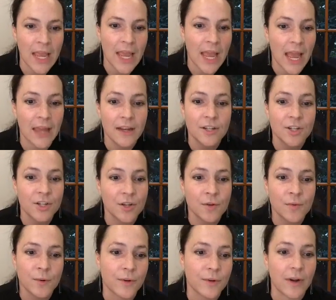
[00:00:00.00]
And in
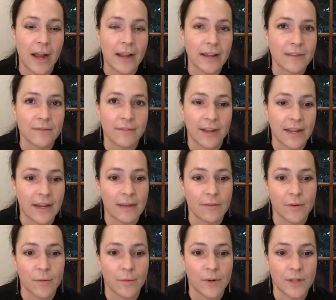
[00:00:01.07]
general, I invite
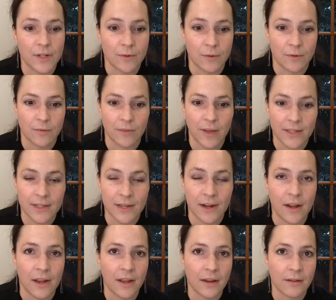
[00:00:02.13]
everyone to reflect
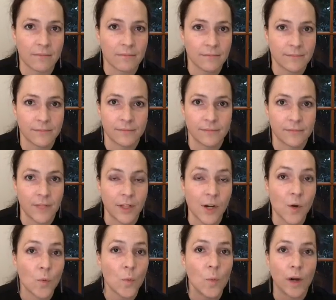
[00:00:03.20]
on,
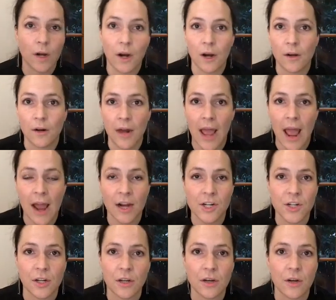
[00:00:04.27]
what call to
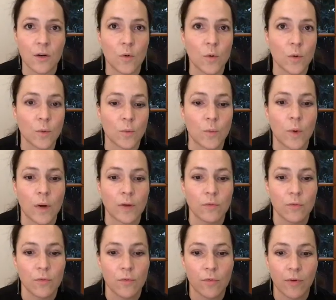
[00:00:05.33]
action or what
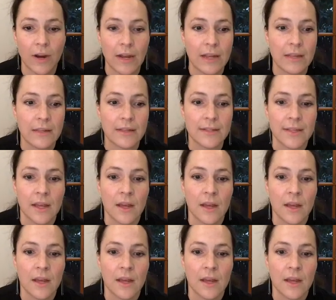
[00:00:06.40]
phrase